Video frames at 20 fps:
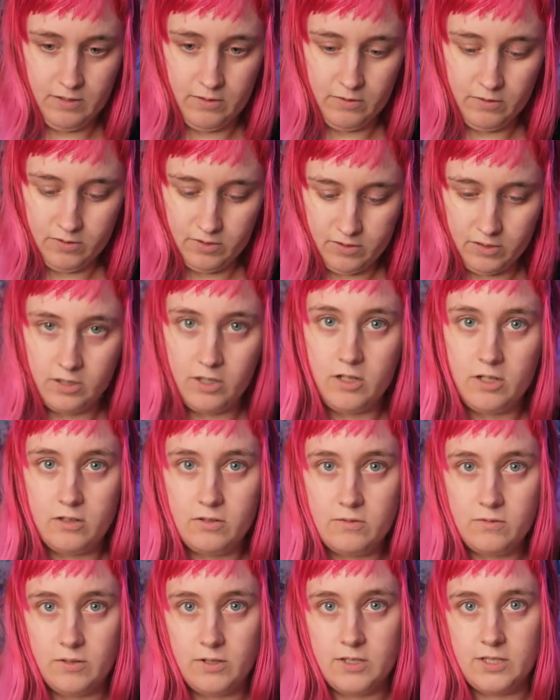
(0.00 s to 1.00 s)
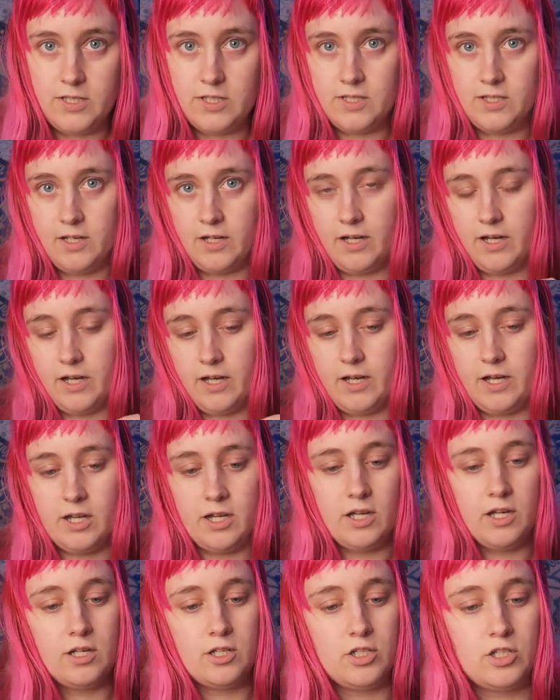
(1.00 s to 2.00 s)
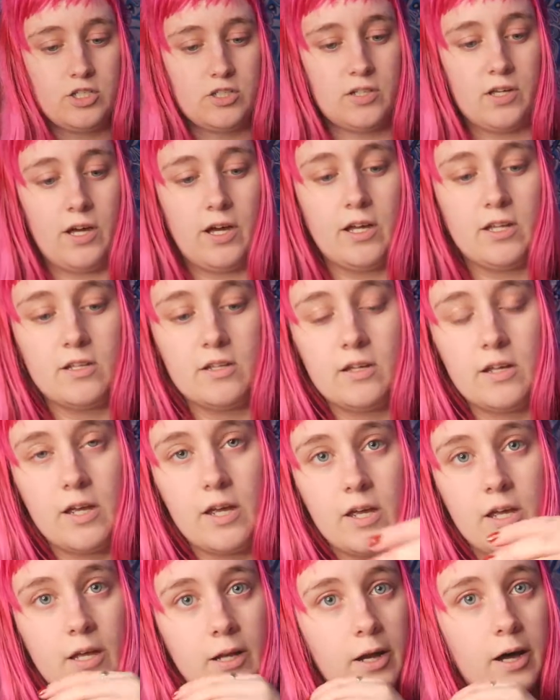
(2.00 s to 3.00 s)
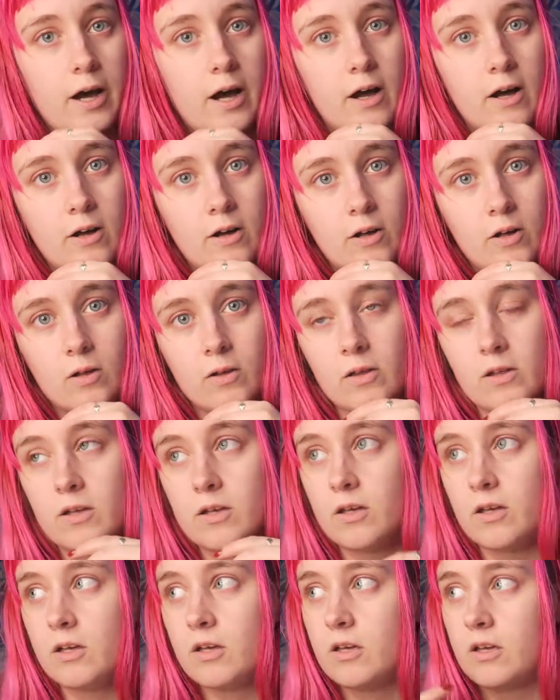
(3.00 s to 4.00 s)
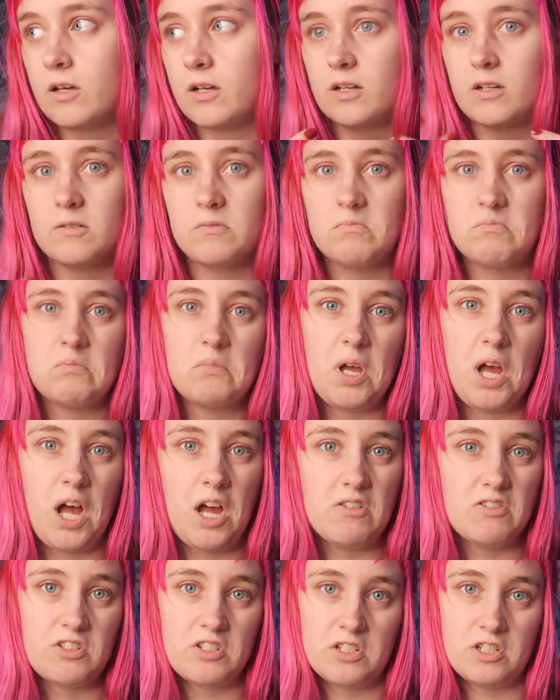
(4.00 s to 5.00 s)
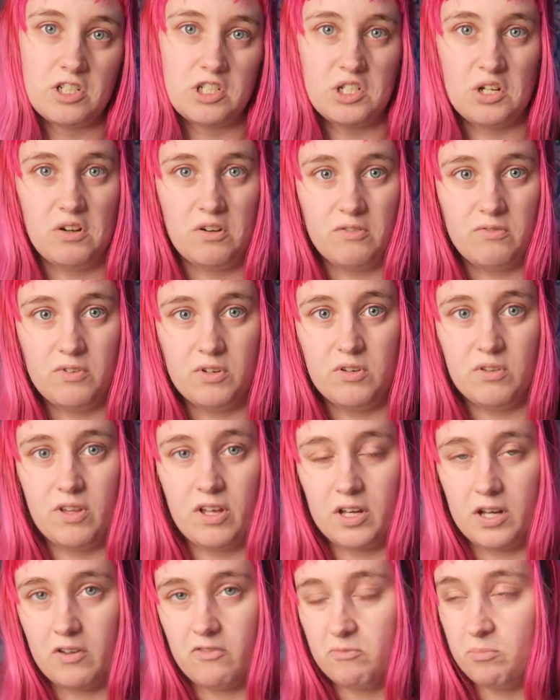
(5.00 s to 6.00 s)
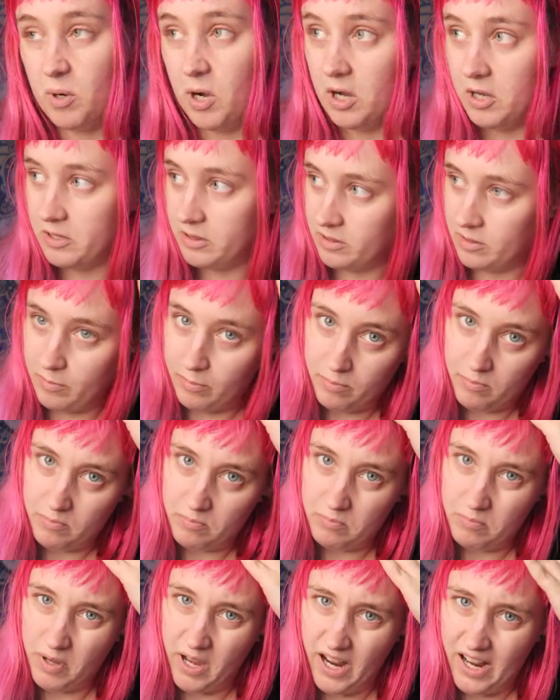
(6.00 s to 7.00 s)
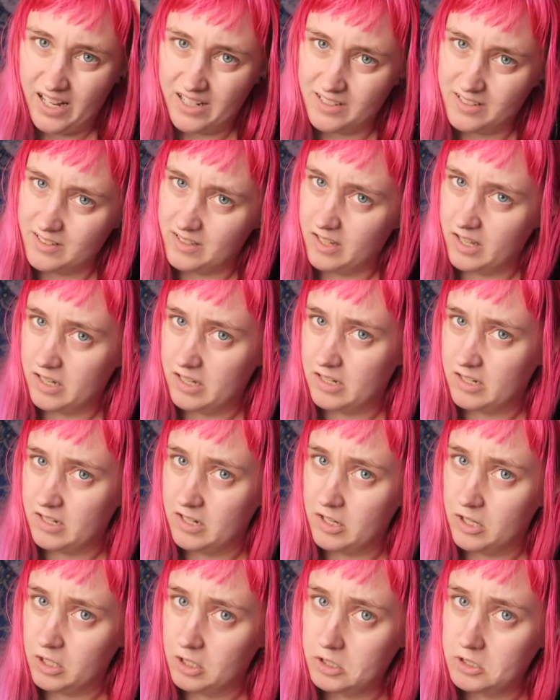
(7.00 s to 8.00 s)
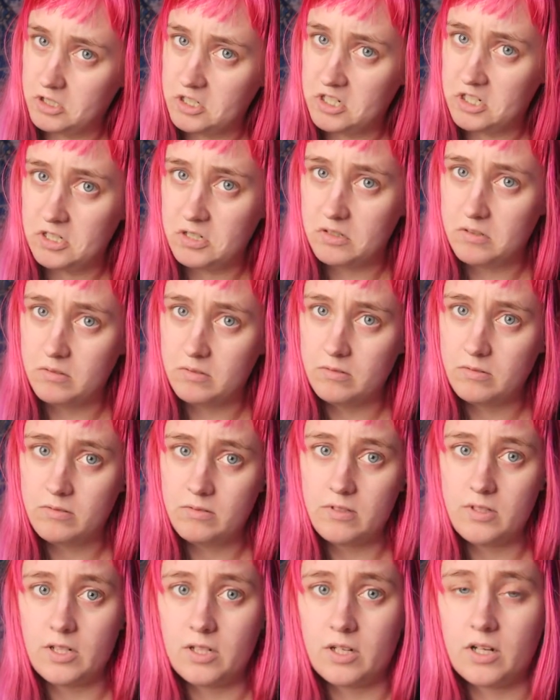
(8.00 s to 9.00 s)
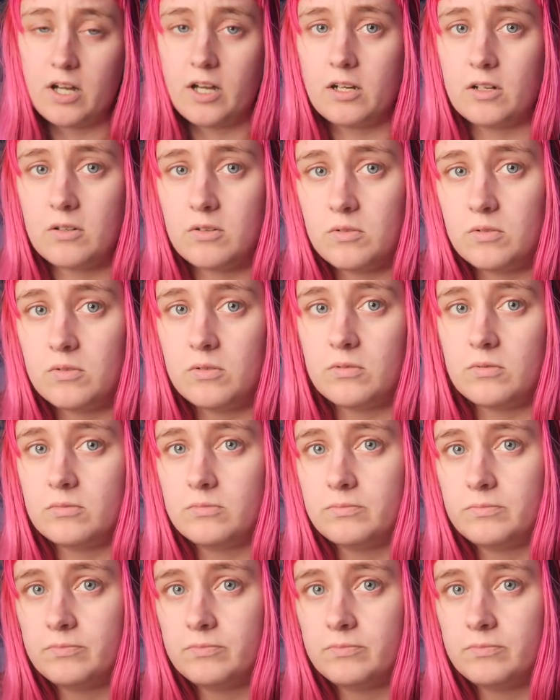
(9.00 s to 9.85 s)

those are all the ones I just got, and I'm just going to show a few that I've bought in the past like year or two that are kind of cool.